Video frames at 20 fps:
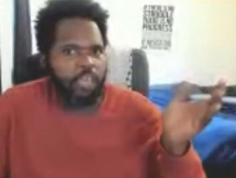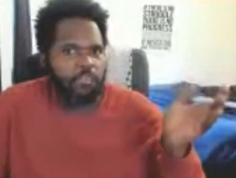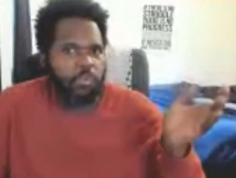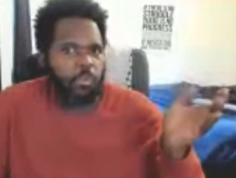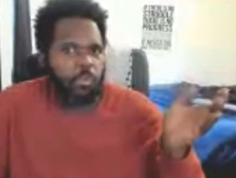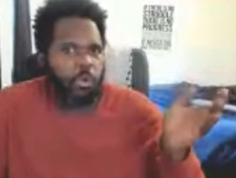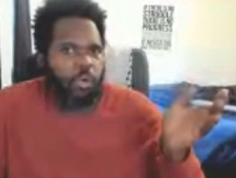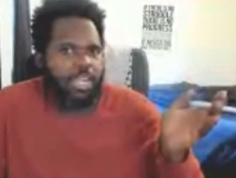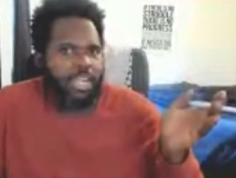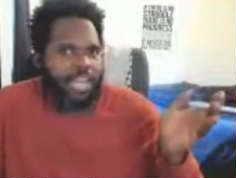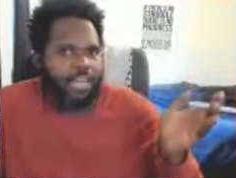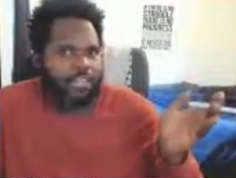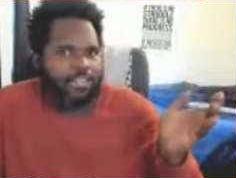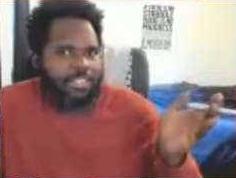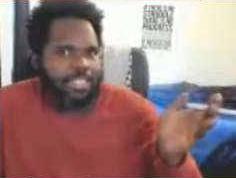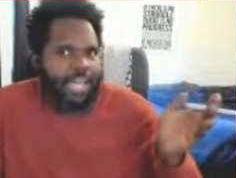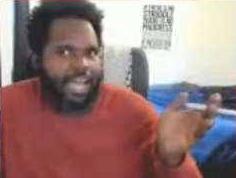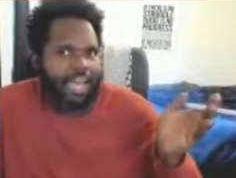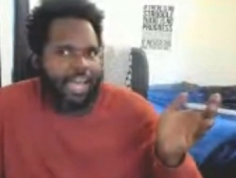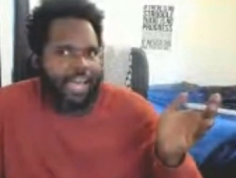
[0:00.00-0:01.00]
if you're working
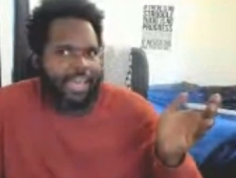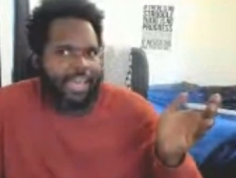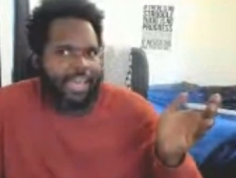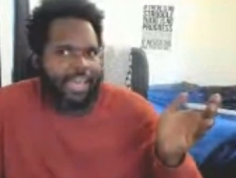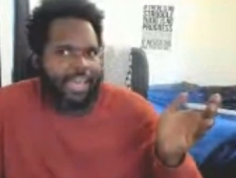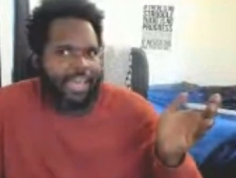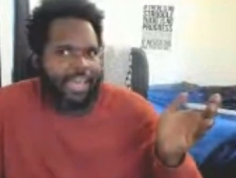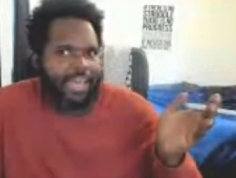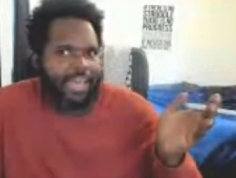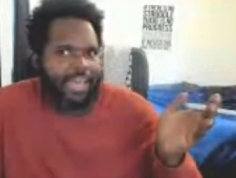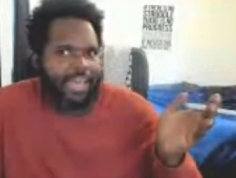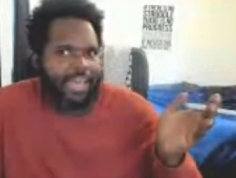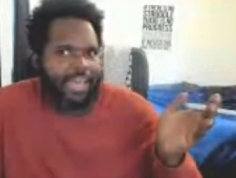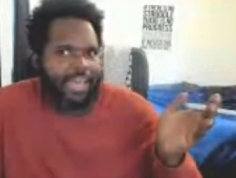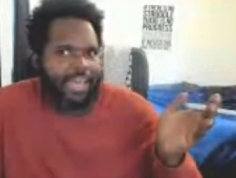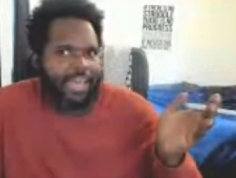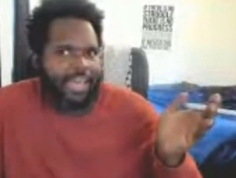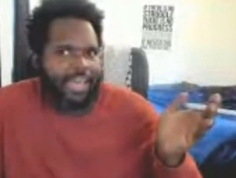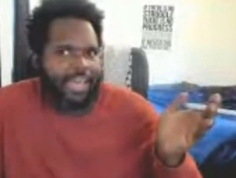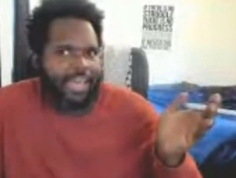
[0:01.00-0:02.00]
outside,
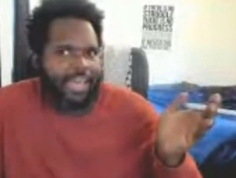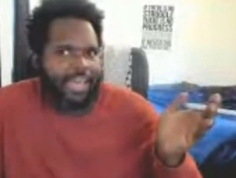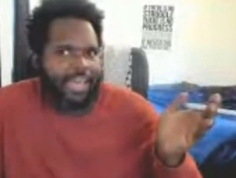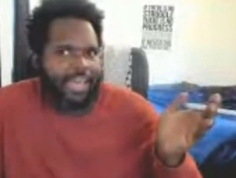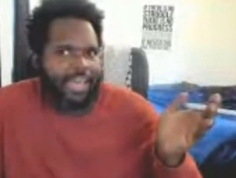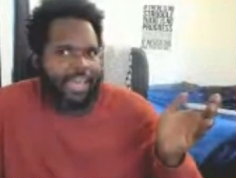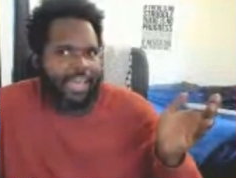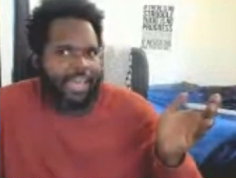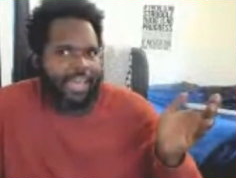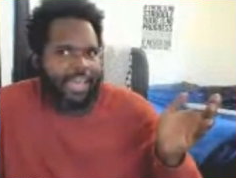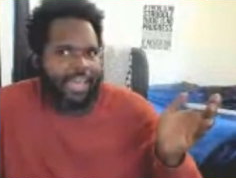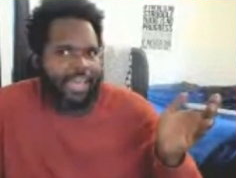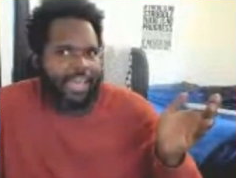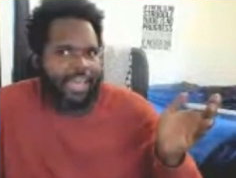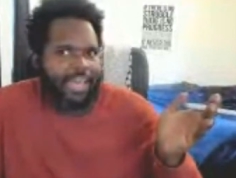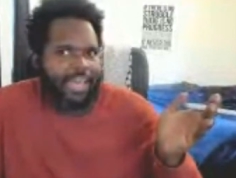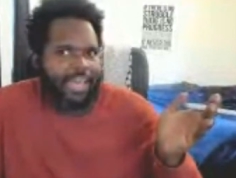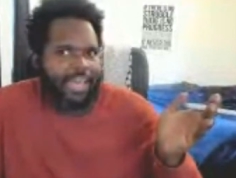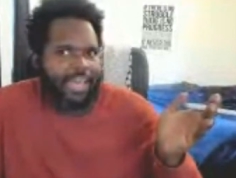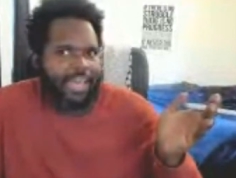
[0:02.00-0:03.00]
it's cooling down.
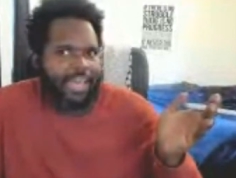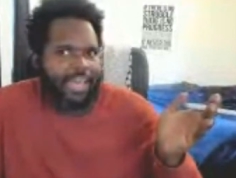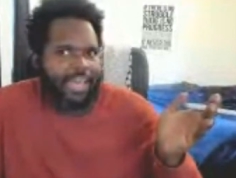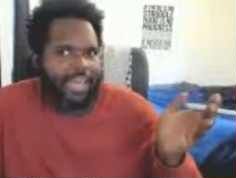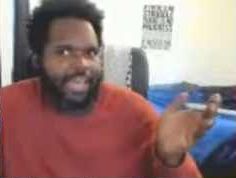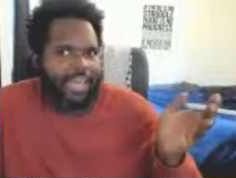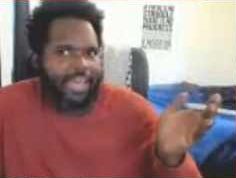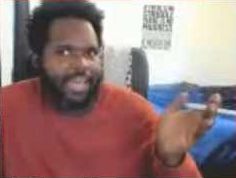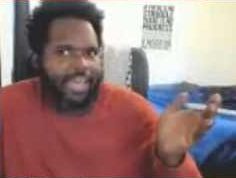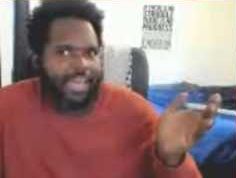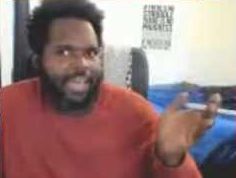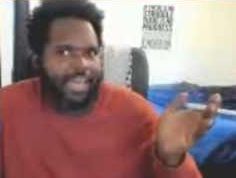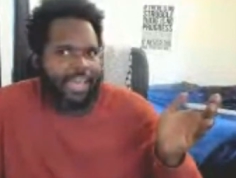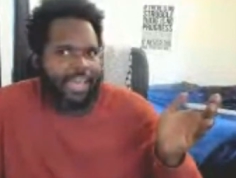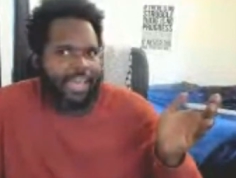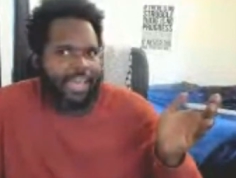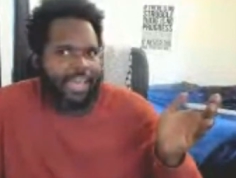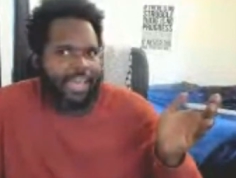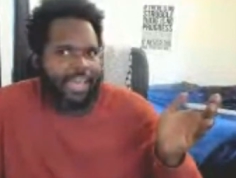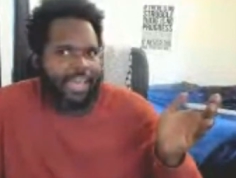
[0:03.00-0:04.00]
It's not that
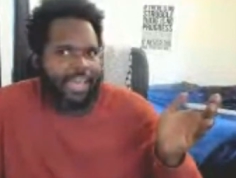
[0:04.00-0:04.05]
bad.